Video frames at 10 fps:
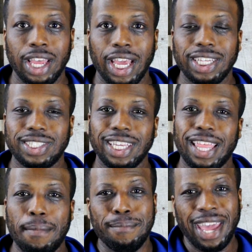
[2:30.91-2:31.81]
He said
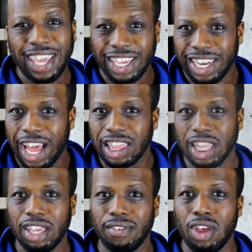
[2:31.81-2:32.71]
that man cannot
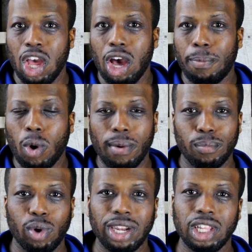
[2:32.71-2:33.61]
live upon
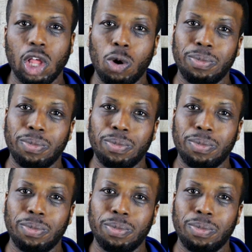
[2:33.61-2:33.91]
bread alone,